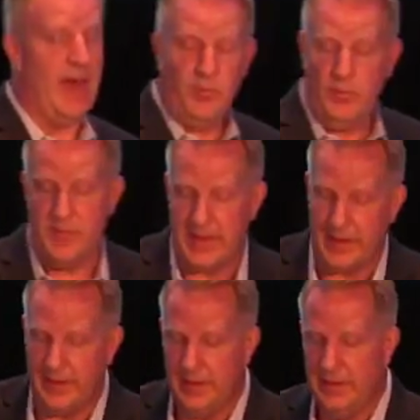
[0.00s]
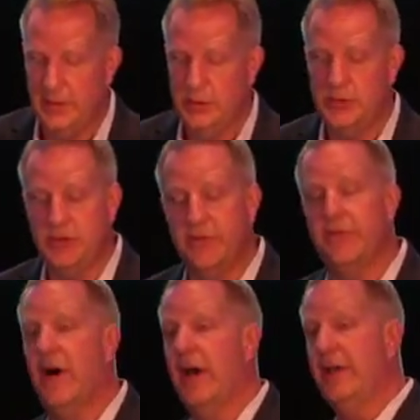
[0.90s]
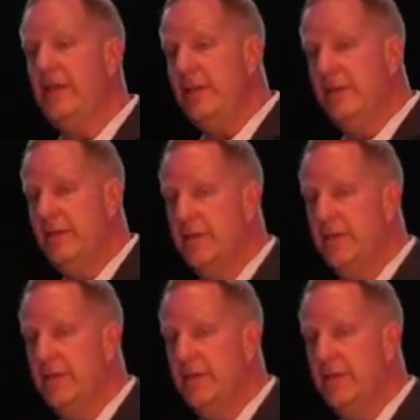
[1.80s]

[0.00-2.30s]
that will be to define,